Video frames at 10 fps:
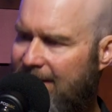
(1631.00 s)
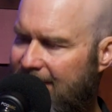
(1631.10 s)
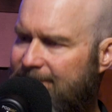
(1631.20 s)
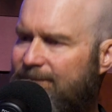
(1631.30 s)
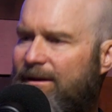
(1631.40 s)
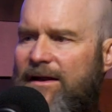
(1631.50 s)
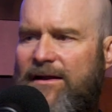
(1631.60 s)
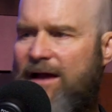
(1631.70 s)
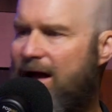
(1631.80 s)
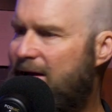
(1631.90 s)
Yeah.
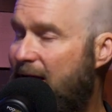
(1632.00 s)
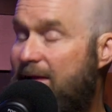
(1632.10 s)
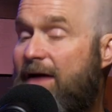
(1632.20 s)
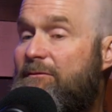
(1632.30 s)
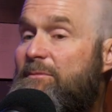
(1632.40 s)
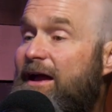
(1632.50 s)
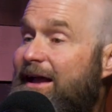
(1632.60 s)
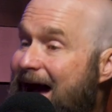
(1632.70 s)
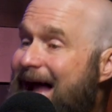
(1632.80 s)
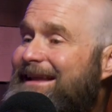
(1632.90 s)
And have it be a
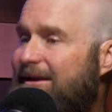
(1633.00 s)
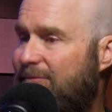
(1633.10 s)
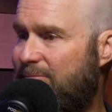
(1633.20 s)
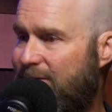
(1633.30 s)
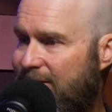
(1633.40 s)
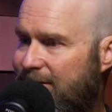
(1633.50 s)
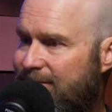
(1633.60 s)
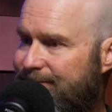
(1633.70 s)
God-given plan.